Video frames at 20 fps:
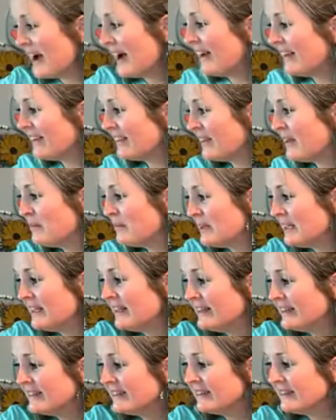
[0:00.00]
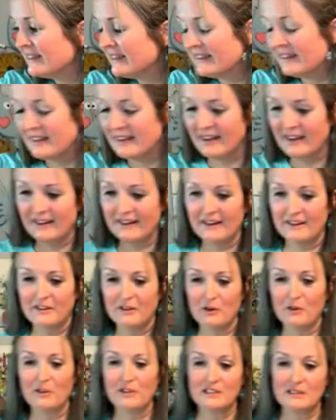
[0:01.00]
let me, and I know
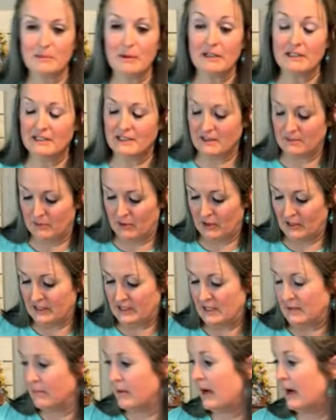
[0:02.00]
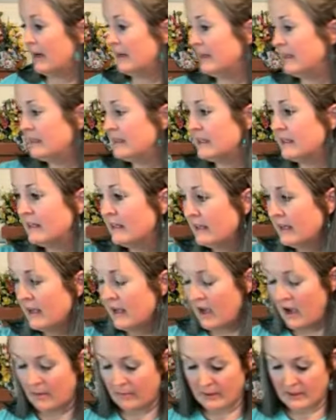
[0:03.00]
this might seem crazy, but
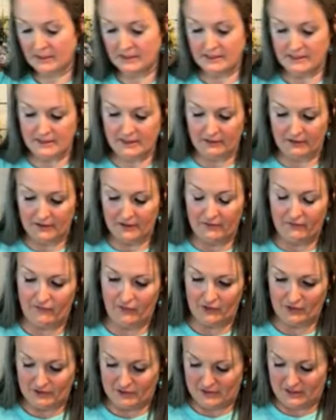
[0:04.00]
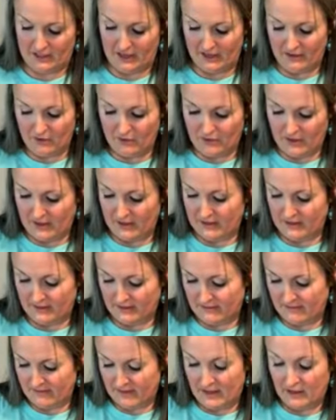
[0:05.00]
I'm gonna seal it first. And I know that
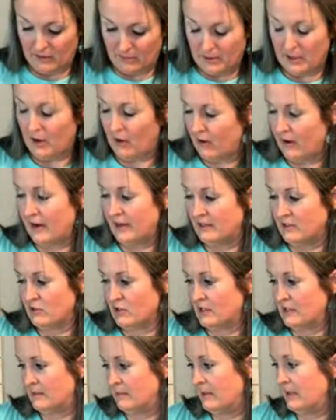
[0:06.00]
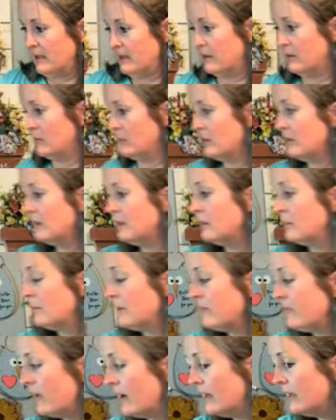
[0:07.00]
it'll be all right. Trust me, it'll be
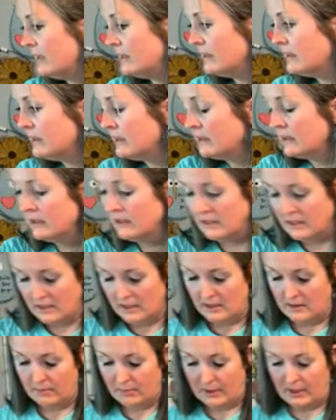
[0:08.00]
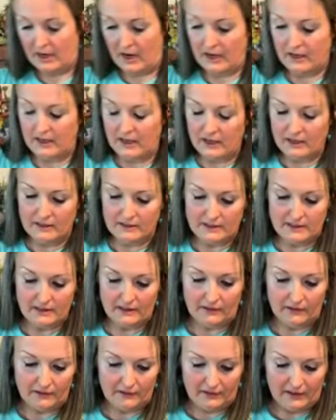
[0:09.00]
fine. But I can't seal
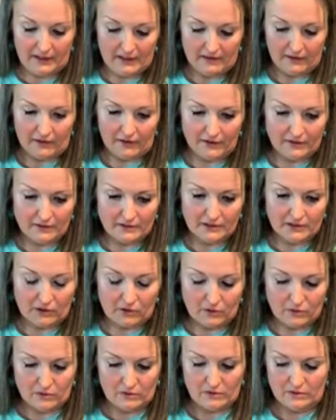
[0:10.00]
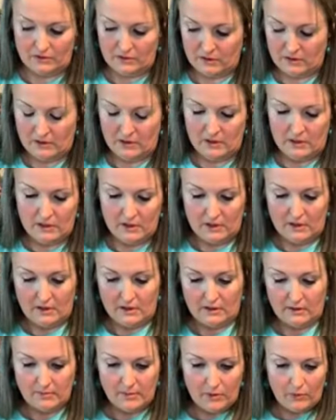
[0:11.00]
it later, so
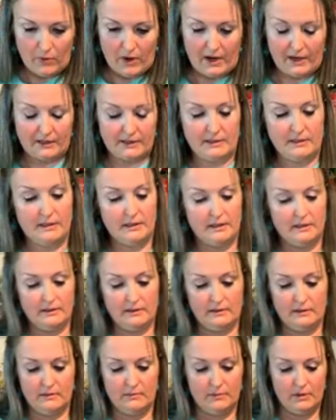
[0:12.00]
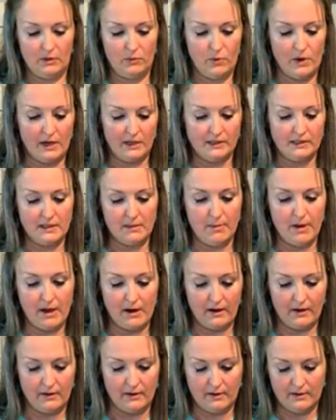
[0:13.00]
let me wax it. I'm gonna wax the
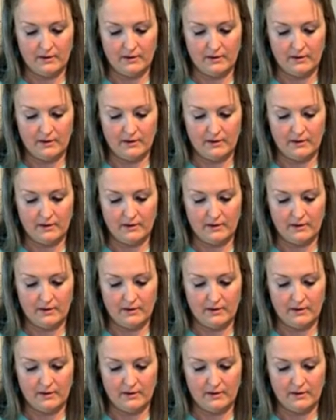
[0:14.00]
back.